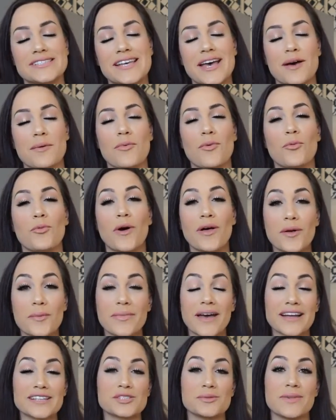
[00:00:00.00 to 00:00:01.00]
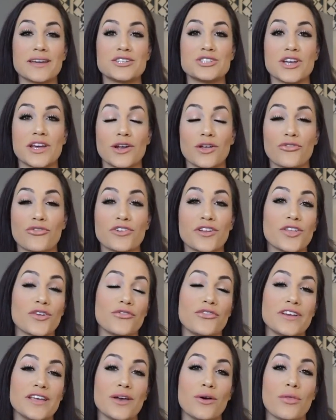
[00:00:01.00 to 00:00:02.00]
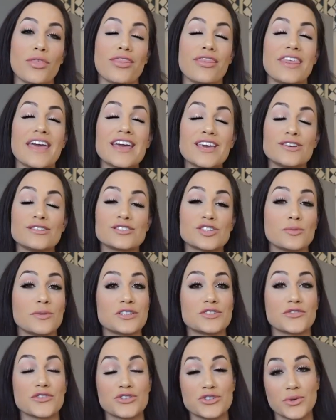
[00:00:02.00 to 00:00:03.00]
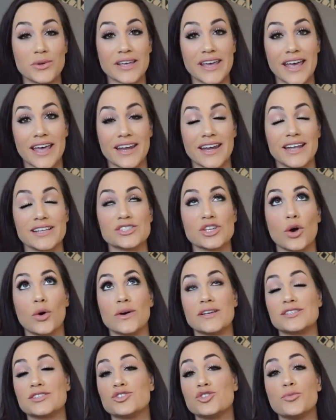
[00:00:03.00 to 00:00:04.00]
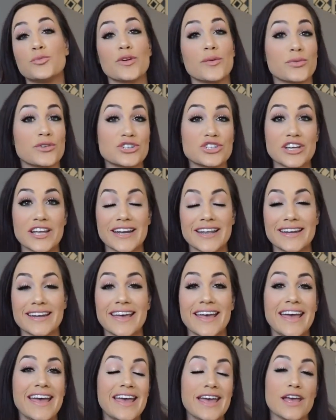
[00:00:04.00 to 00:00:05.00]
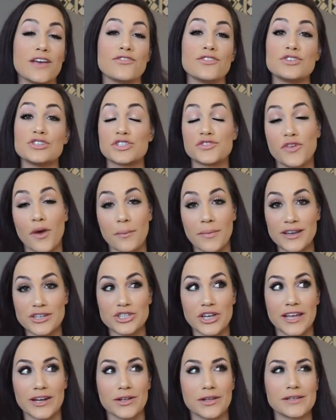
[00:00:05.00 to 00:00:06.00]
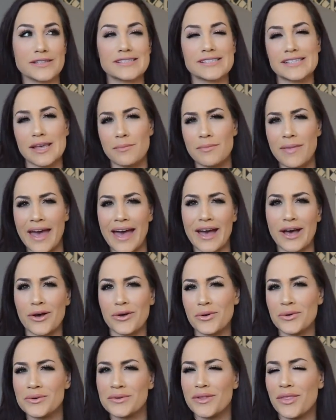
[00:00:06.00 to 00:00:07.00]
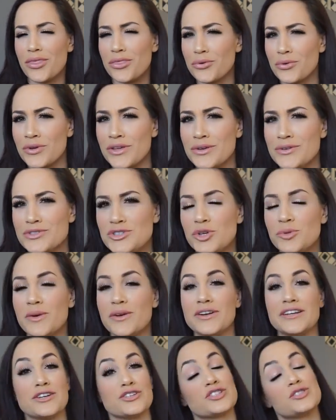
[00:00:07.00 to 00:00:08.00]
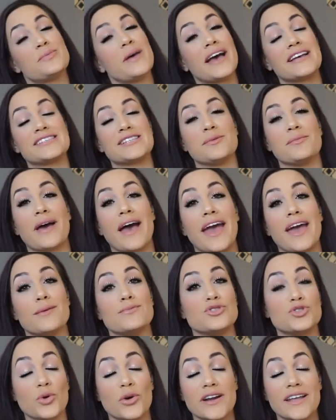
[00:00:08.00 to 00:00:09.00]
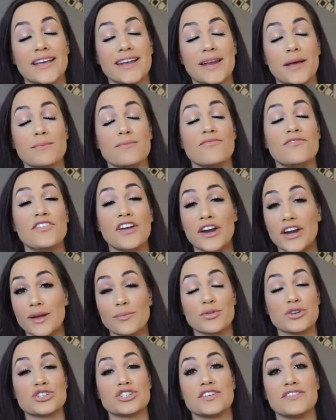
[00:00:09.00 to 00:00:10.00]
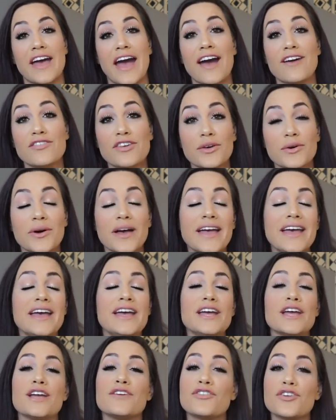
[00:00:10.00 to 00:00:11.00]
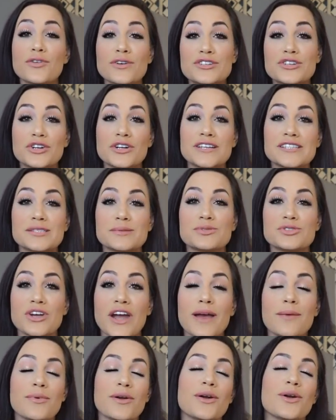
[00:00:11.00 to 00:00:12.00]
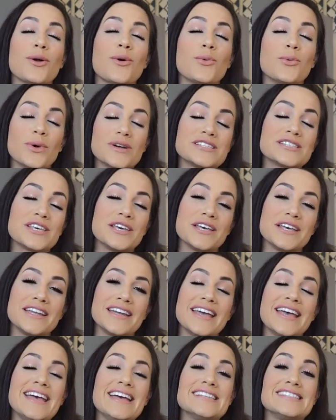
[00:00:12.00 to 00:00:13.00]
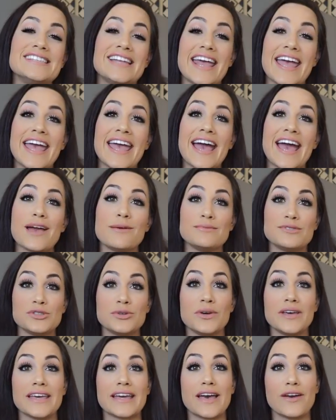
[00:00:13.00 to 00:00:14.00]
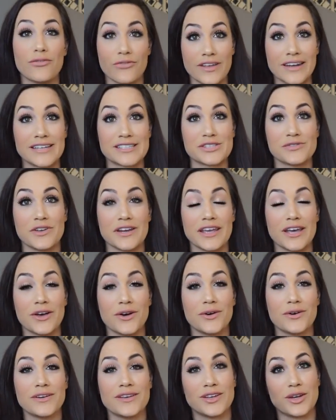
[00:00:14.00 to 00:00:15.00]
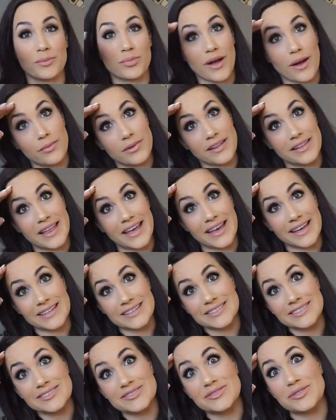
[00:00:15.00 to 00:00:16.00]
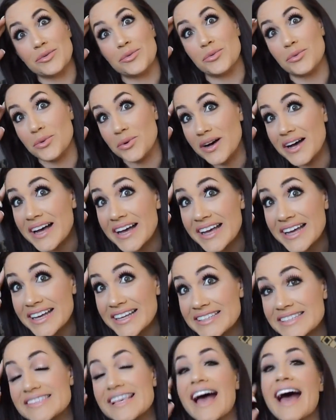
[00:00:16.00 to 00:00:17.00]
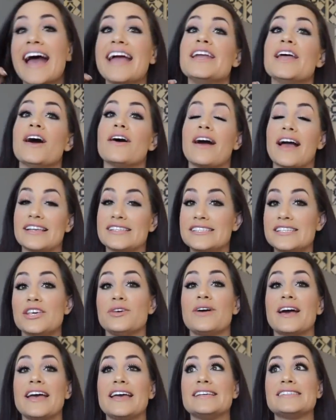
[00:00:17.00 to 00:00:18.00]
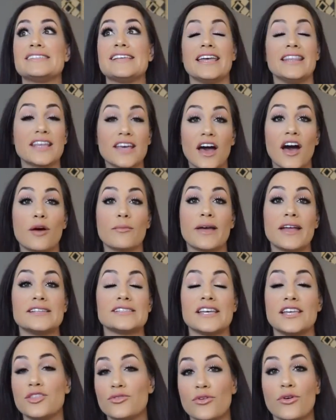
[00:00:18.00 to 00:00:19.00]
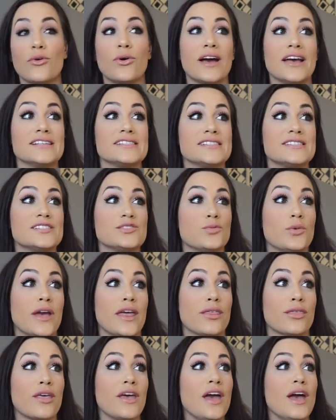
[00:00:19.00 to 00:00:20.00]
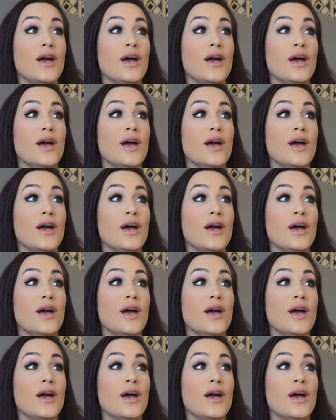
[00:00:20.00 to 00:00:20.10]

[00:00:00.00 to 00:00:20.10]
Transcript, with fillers: Up, Welcome back to my channel for another video. Thank you so much for tuning in. It's always super appreciated. If you just found my channel somehow through YouTube and you're just passing by, I'm Jordan. I'm very appreciative to have you. If you're a returning subscriber, what's good? Today I'm doing a fitness video. You're probably like, what? I know, I see you guys in the comments, in the requests with